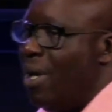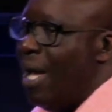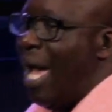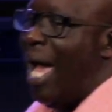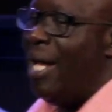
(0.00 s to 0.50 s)

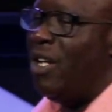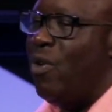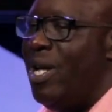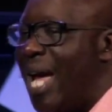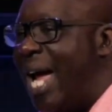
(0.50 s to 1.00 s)
and
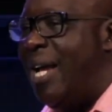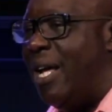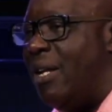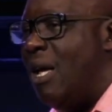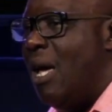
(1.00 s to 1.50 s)

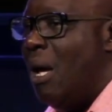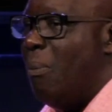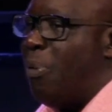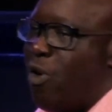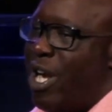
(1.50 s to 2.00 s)
created
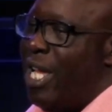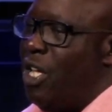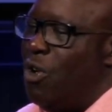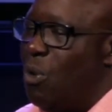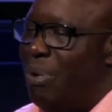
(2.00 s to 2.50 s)
pre
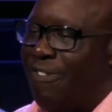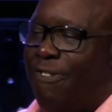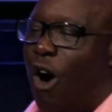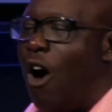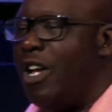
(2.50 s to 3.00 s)
you,
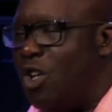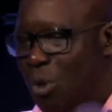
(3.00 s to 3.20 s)
before you,